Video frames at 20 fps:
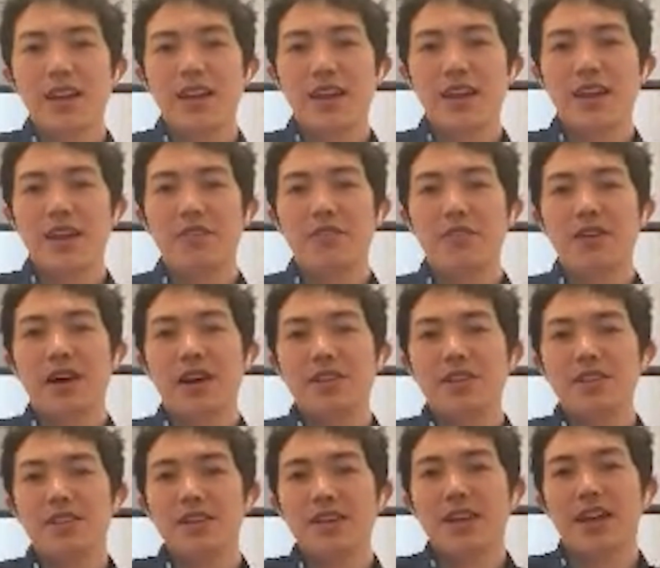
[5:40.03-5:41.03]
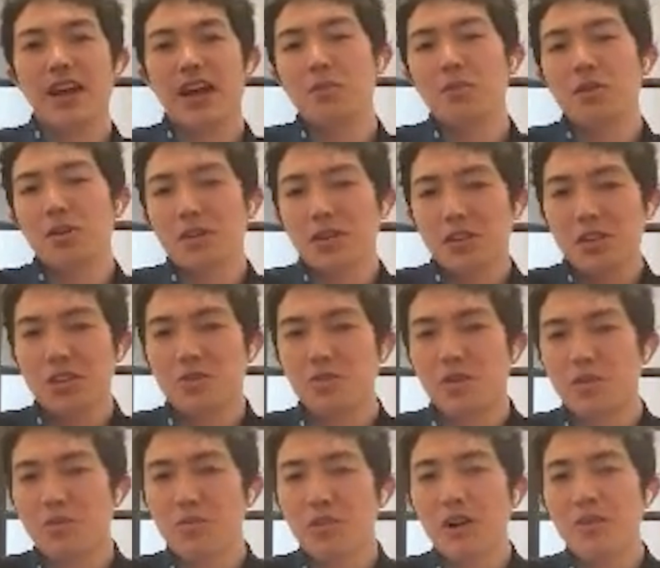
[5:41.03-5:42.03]
If I say I'm going to change my
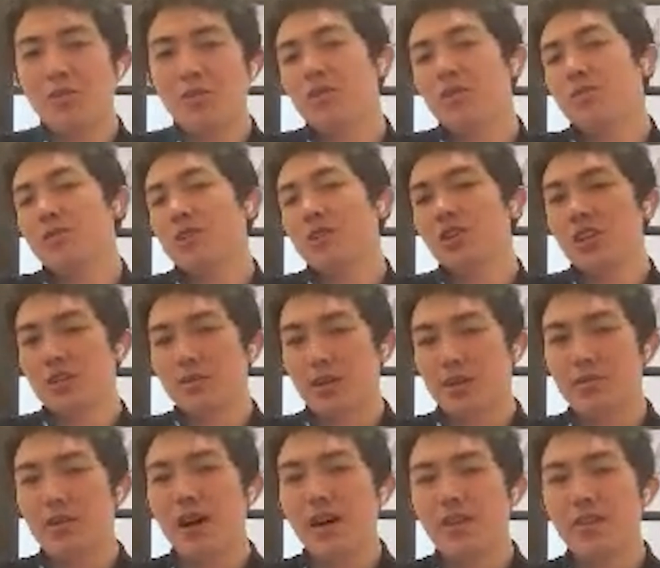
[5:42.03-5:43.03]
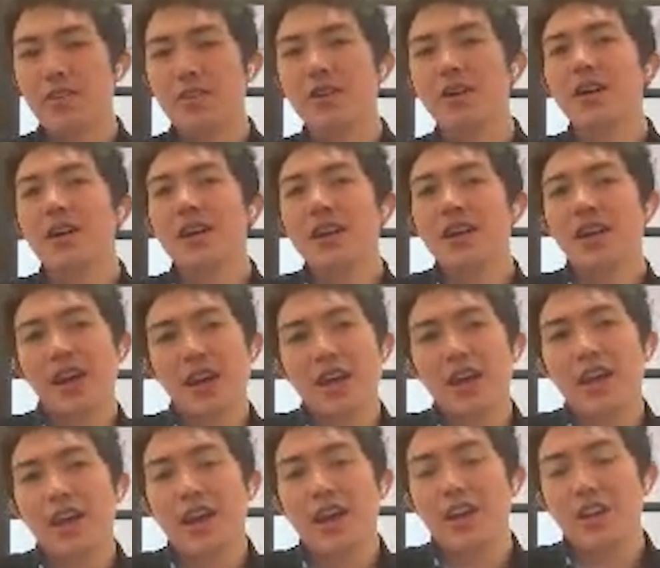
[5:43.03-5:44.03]
prompt, I'm going to change my model, can I
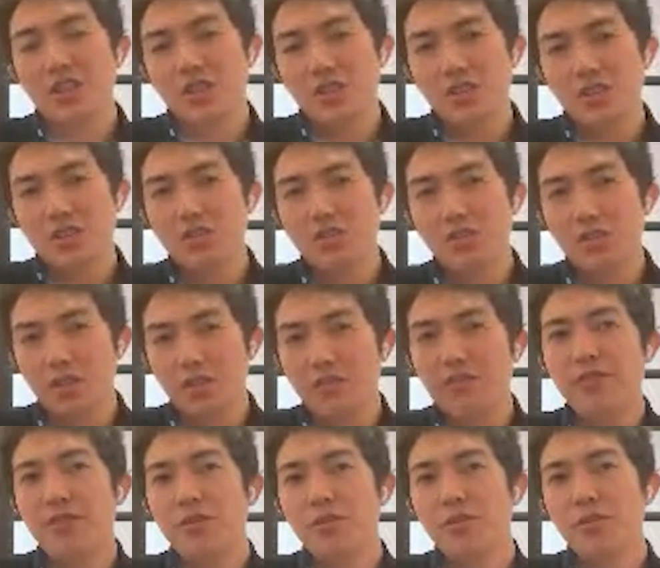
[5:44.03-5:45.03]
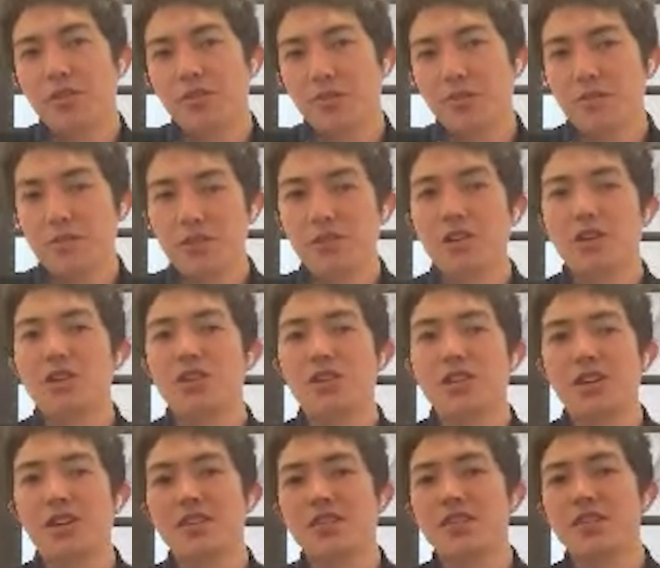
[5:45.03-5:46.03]
actually do full blown regression
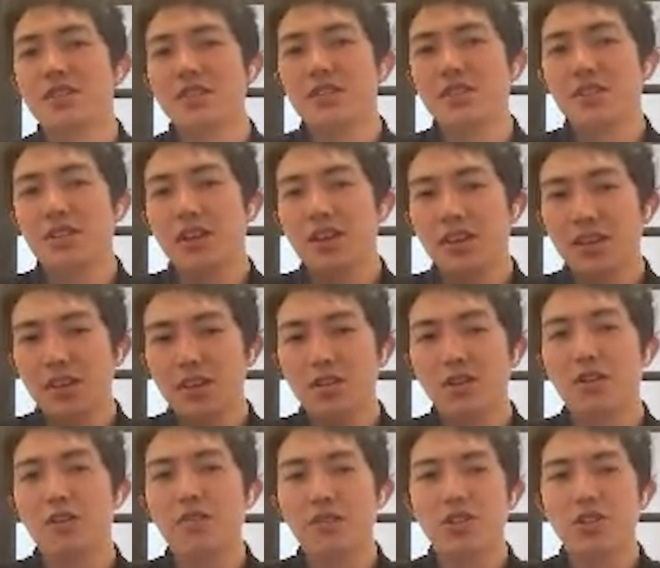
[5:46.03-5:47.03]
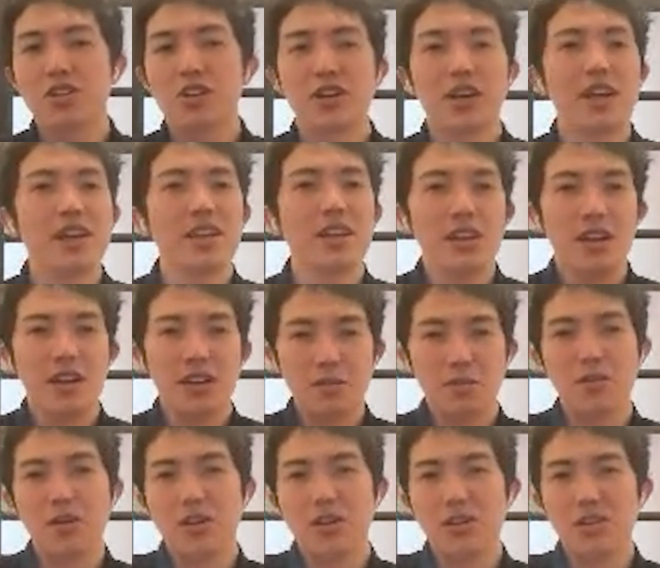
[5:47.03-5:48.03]
testing to like know for sure? And I can
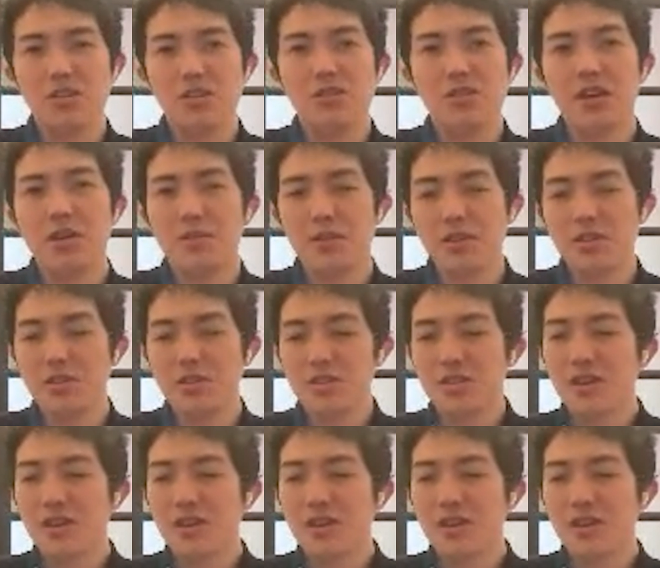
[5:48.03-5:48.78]
walk you through that. But